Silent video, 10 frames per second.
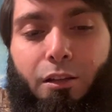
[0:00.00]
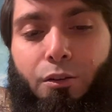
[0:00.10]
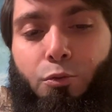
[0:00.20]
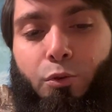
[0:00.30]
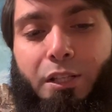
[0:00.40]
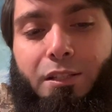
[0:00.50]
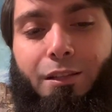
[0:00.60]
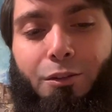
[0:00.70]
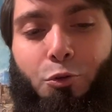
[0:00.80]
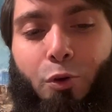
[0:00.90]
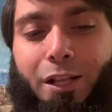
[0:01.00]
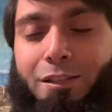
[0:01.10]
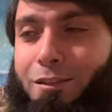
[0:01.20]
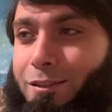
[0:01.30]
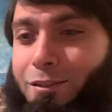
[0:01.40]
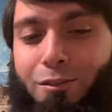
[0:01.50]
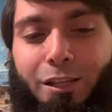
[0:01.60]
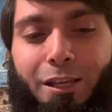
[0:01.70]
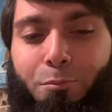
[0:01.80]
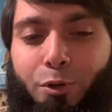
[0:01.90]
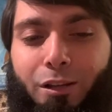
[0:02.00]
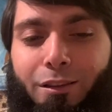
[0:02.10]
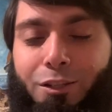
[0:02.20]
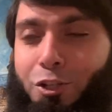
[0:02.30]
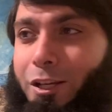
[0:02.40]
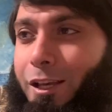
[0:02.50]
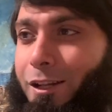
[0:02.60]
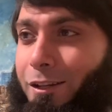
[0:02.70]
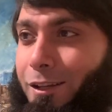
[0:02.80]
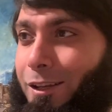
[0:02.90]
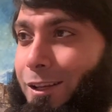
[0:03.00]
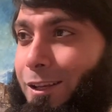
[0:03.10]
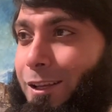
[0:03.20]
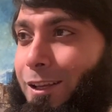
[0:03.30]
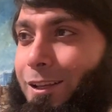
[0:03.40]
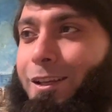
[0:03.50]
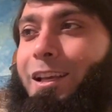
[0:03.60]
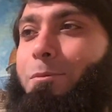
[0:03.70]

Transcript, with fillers: who wants to eat the chicken? Ahki